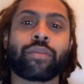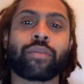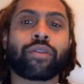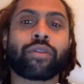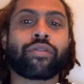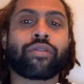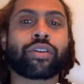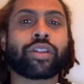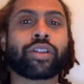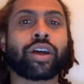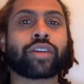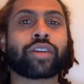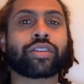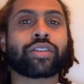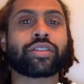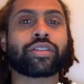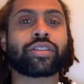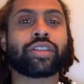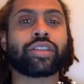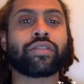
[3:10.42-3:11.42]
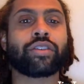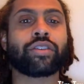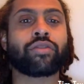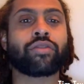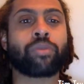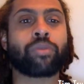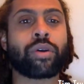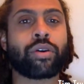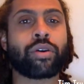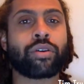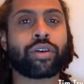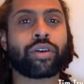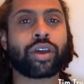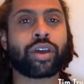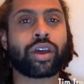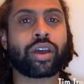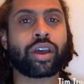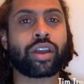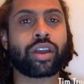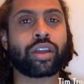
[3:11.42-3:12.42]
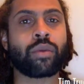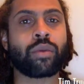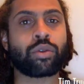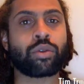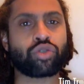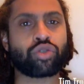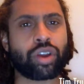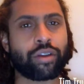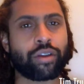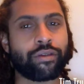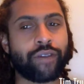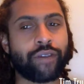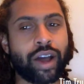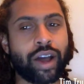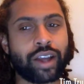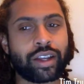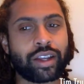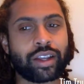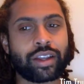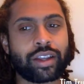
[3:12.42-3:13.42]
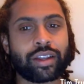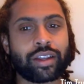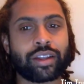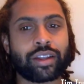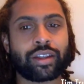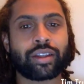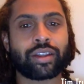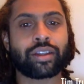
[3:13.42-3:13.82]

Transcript: My friend lost his TV remote, and he won't try to find it.